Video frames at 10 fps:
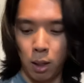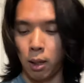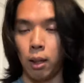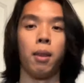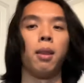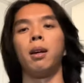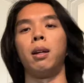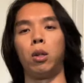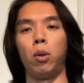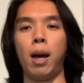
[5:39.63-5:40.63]
And then
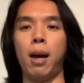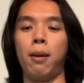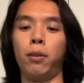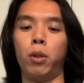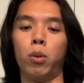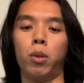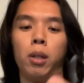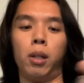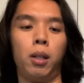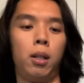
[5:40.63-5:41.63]
you have
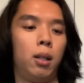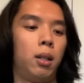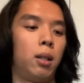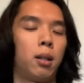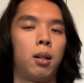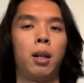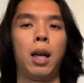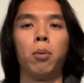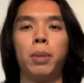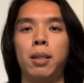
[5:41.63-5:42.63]
your
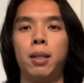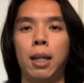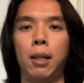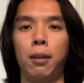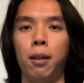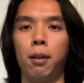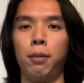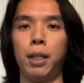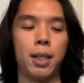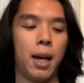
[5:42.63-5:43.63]
LBT
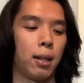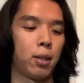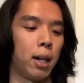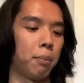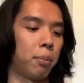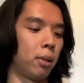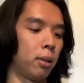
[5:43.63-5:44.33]
VTAC type